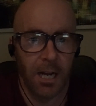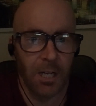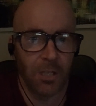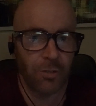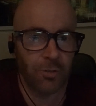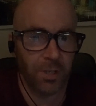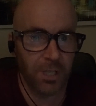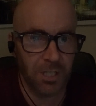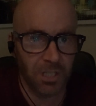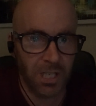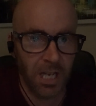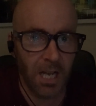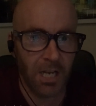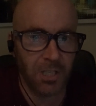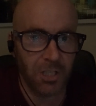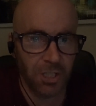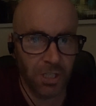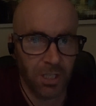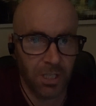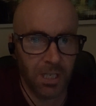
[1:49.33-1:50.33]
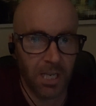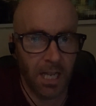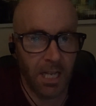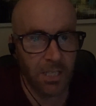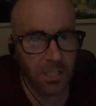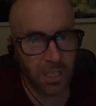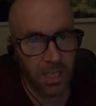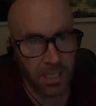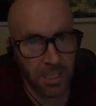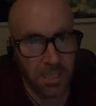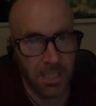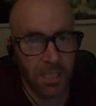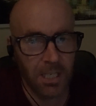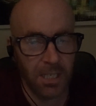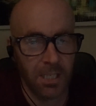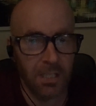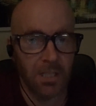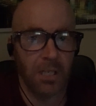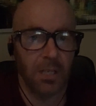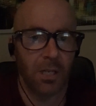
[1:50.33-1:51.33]
transaction as I
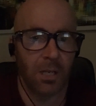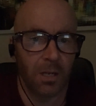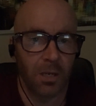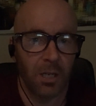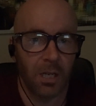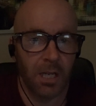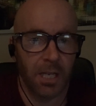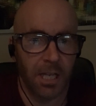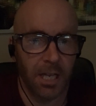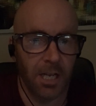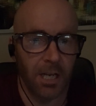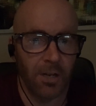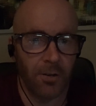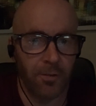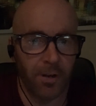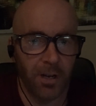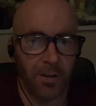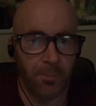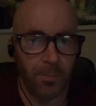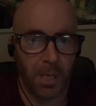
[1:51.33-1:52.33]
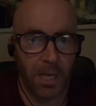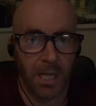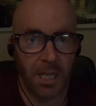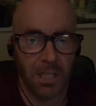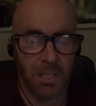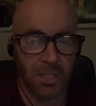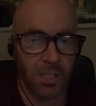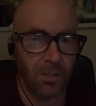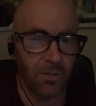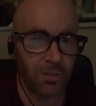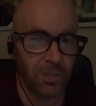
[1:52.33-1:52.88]
did getting rid of my SL